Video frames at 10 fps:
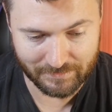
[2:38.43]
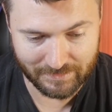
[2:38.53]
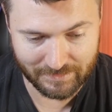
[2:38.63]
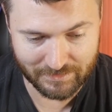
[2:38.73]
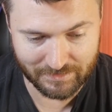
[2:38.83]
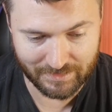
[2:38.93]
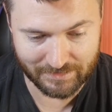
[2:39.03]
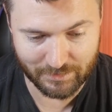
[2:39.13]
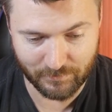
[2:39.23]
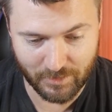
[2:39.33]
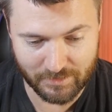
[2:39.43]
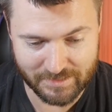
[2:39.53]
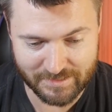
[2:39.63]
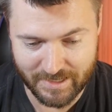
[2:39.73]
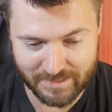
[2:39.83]
Uh, uh so far,
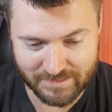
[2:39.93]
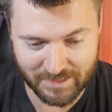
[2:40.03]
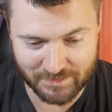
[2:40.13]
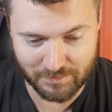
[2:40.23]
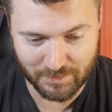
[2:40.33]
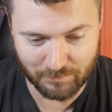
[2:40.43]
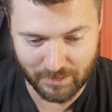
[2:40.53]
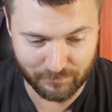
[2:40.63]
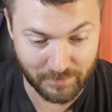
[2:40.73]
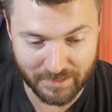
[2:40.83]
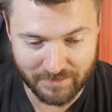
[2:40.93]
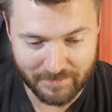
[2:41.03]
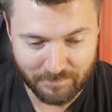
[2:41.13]
this set is not doing good well for me.